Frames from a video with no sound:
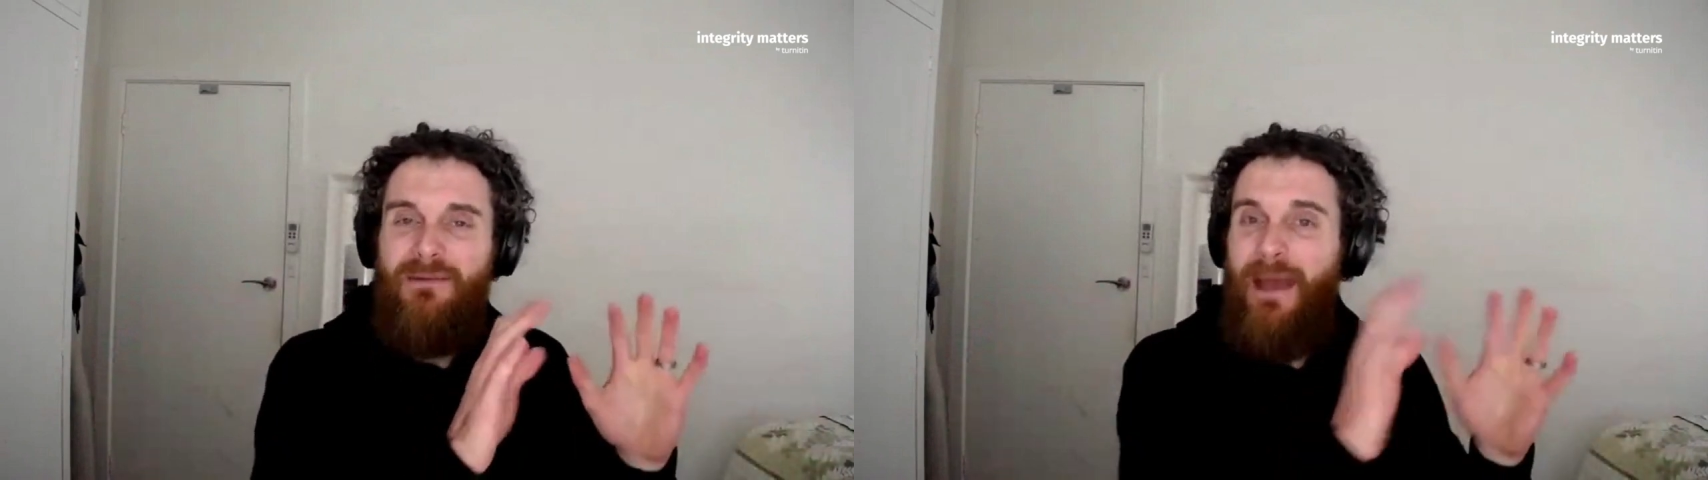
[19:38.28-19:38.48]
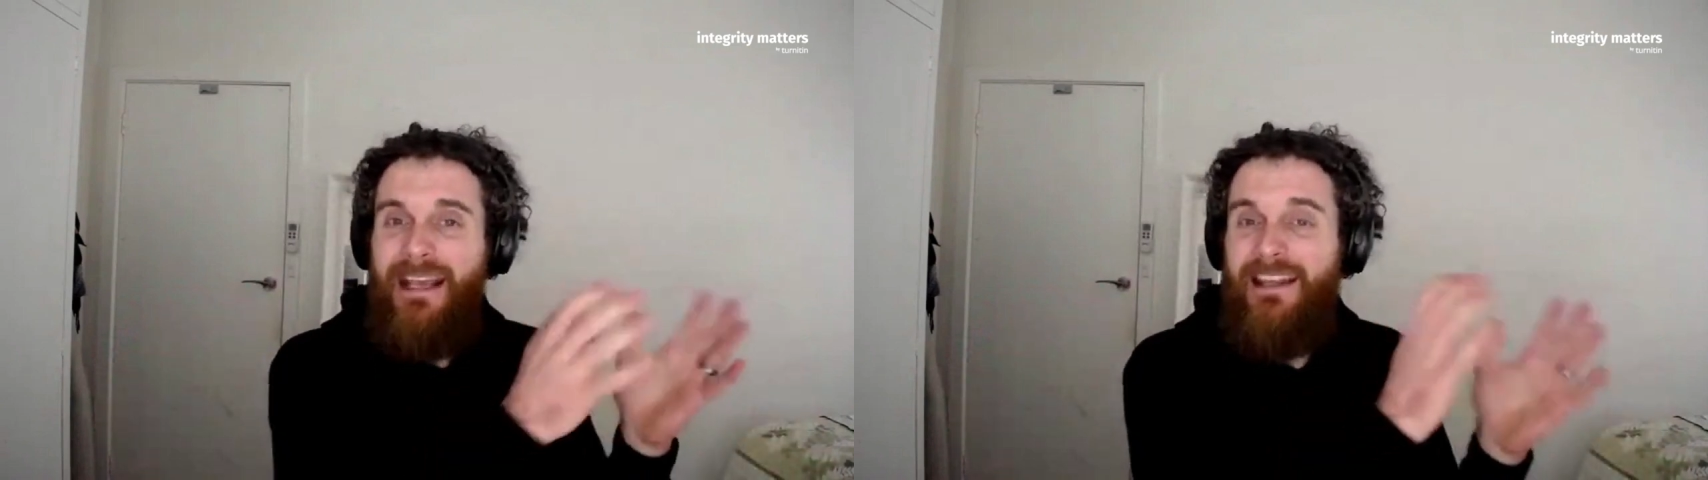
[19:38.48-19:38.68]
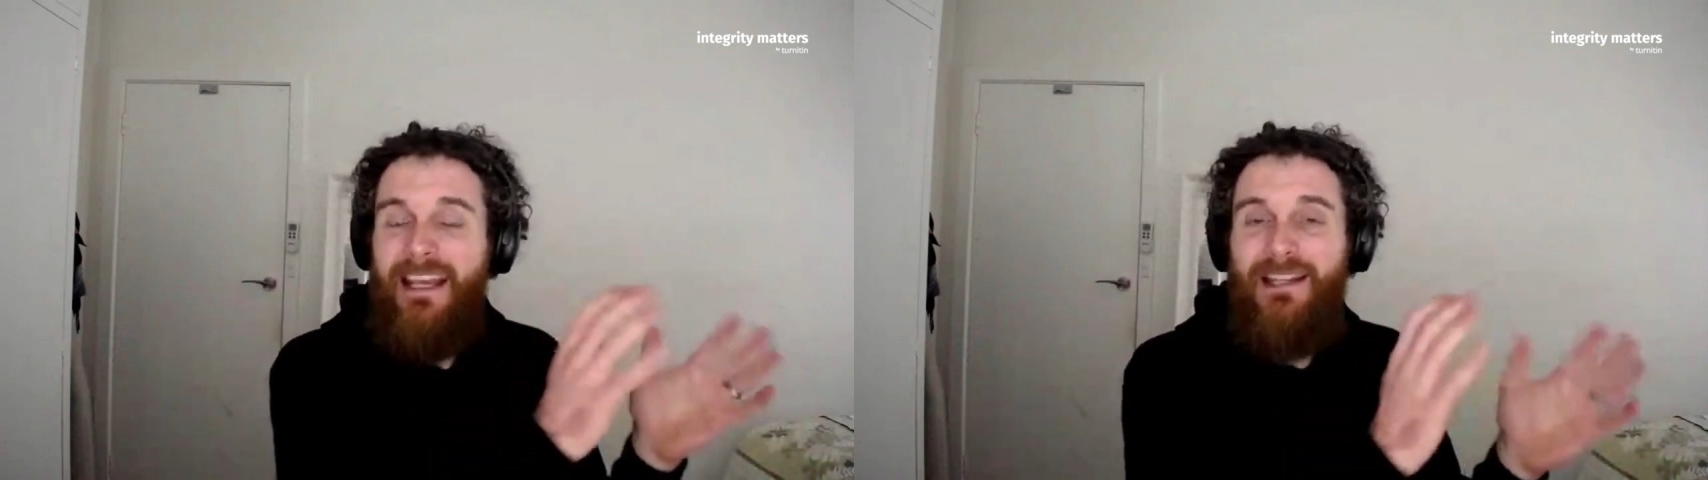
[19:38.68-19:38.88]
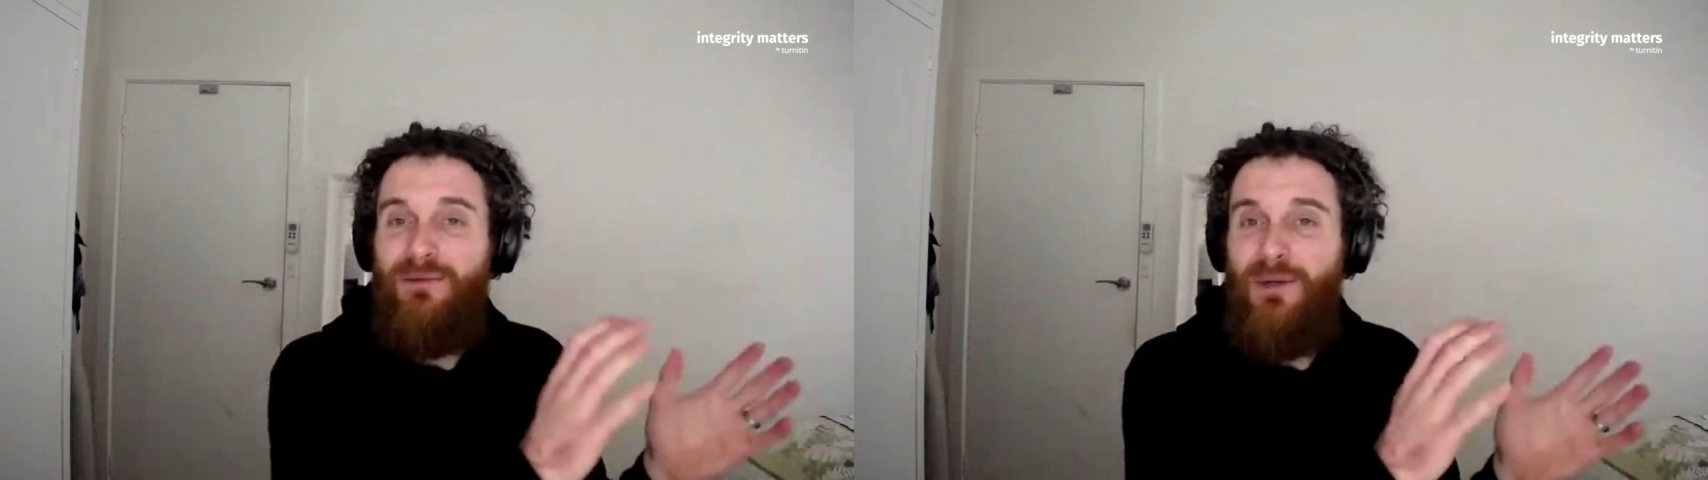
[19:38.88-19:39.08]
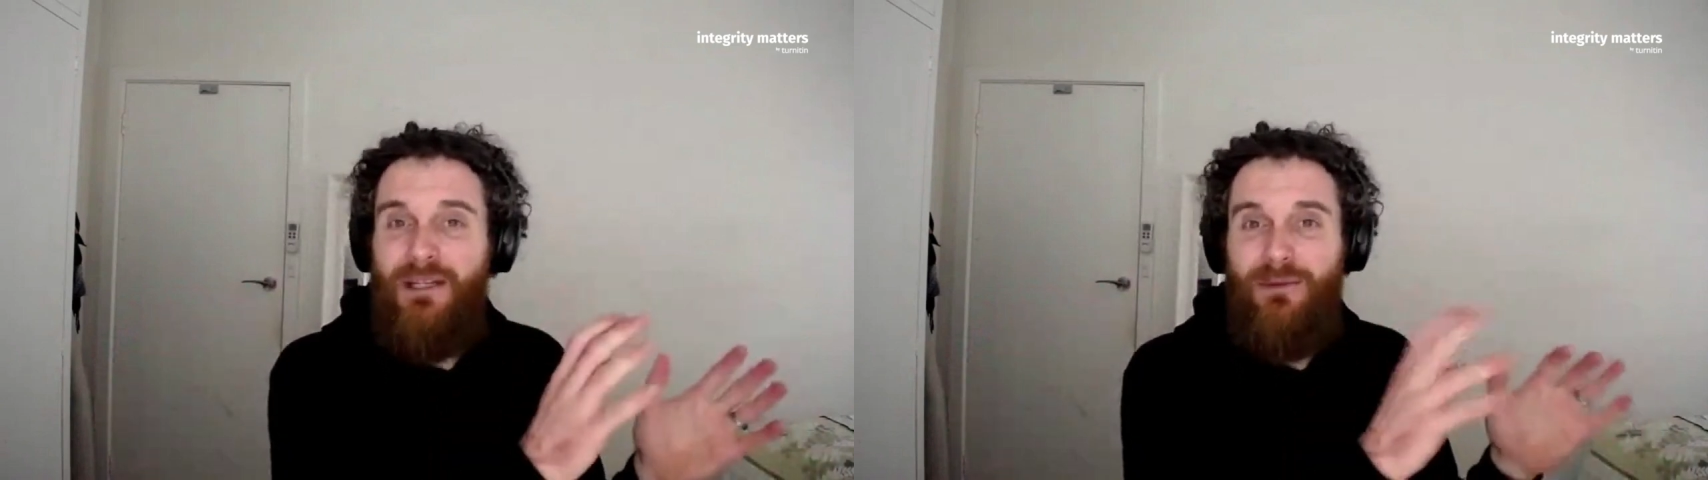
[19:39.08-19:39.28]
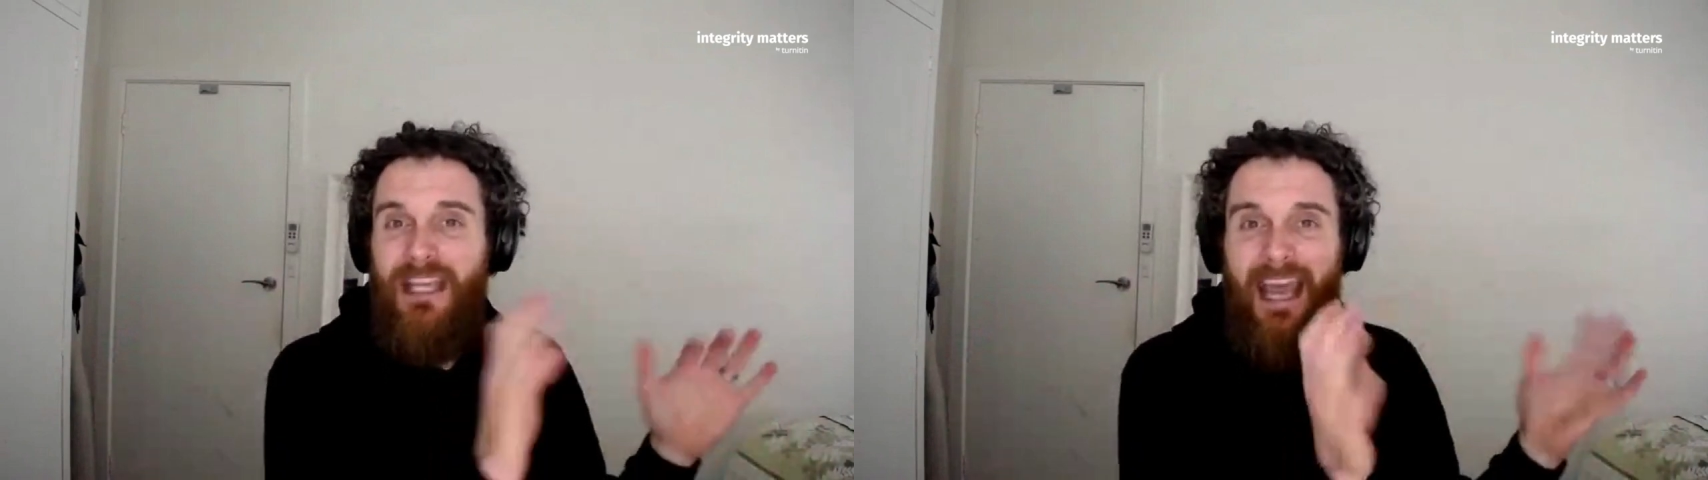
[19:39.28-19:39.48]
back then, we